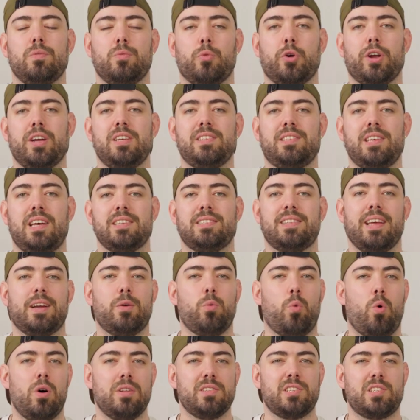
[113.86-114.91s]
We're gonna zest like
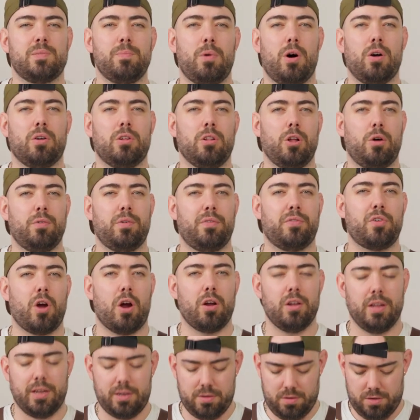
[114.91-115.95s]
one small clove of
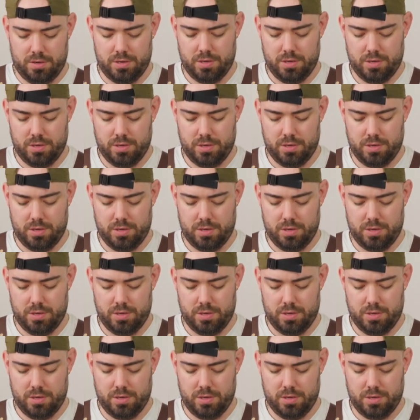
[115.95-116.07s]
garlic.